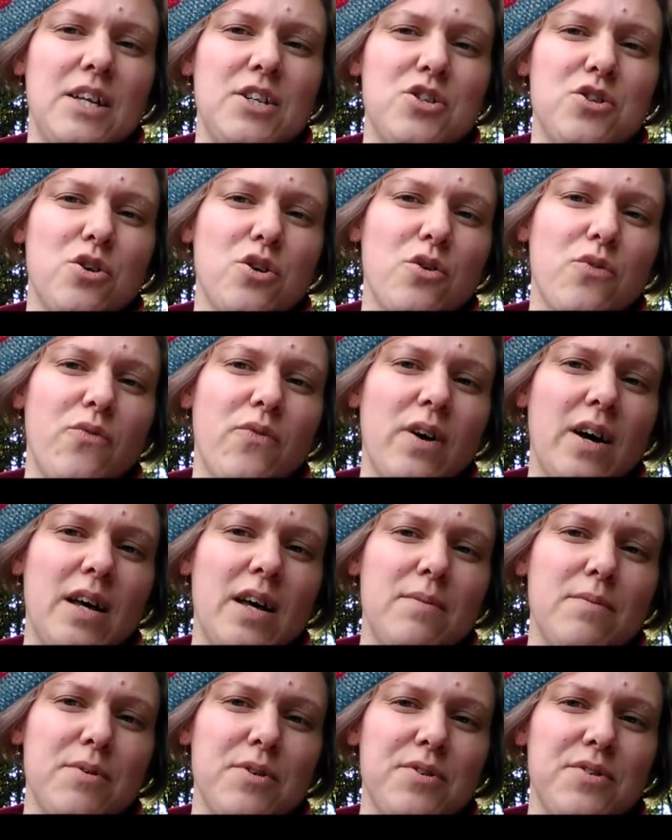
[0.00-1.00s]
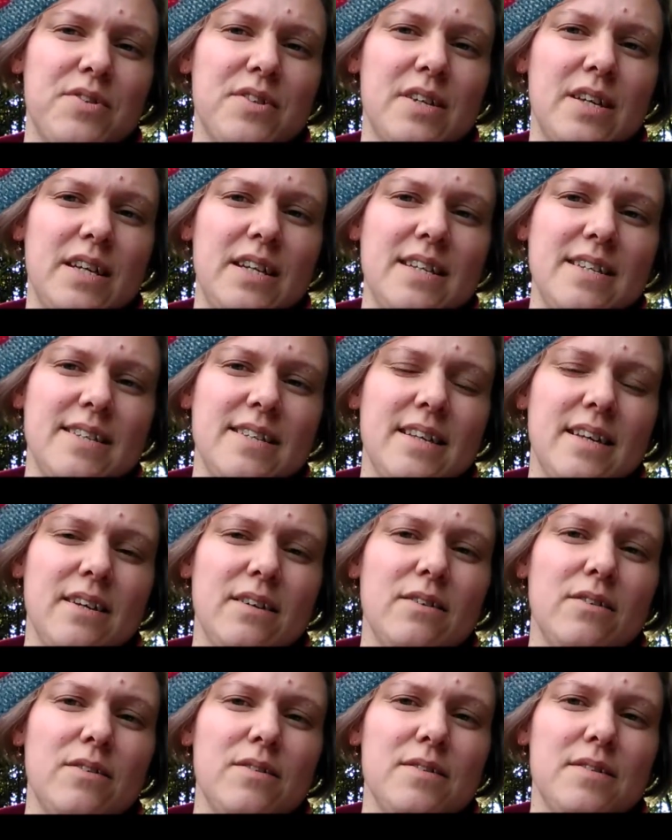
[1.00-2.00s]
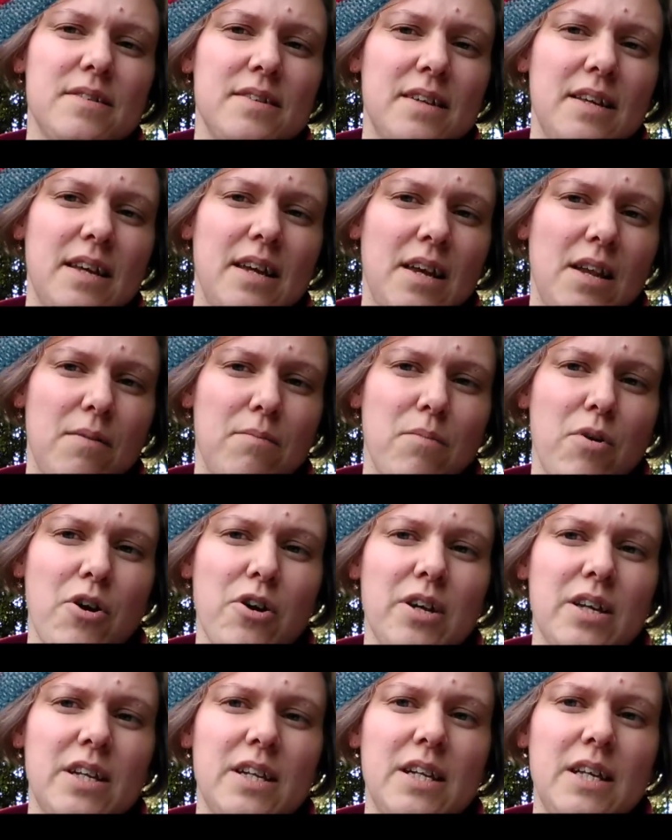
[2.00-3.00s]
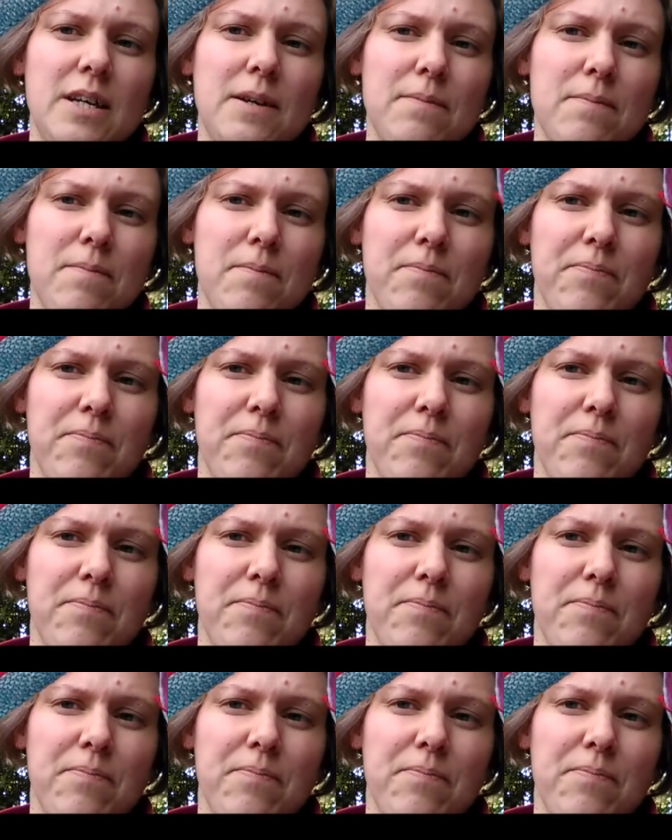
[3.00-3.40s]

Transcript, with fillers: Hedgehog Fiber Skinny Singles in Burgundy.